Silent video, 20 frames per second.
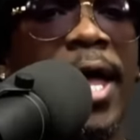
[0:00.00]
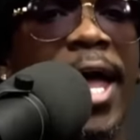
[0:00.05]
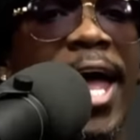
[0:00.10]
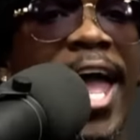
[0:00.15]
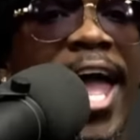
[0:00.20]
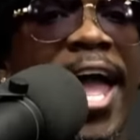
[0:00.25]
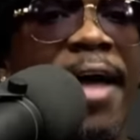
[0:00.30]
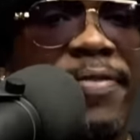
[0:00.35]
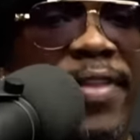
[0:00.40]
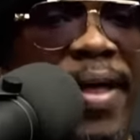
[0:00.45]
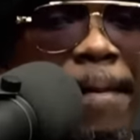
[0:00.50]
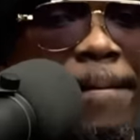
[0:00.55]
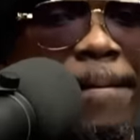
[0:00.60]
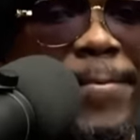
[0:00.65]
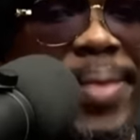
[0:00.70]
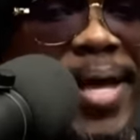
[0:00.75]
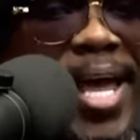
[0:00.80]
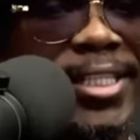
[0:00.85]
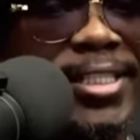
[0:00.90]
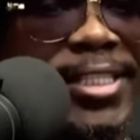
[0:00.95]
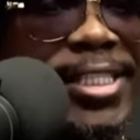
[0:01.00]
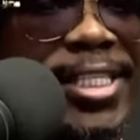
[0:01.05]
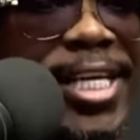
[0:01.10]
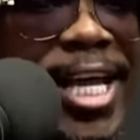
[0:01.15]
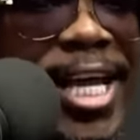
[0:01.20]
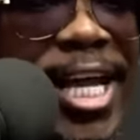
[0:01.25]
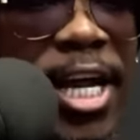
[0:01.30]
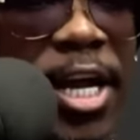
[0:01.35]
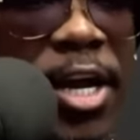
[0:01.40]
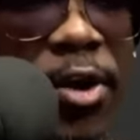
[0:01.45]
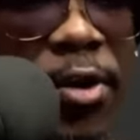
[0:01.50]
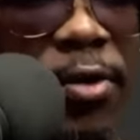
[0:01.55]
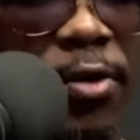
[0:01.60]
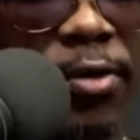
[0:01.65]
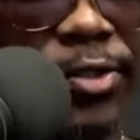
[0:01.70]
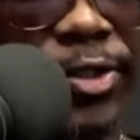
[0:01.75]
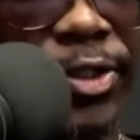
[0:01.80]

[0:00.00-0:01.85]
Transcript: and the best years.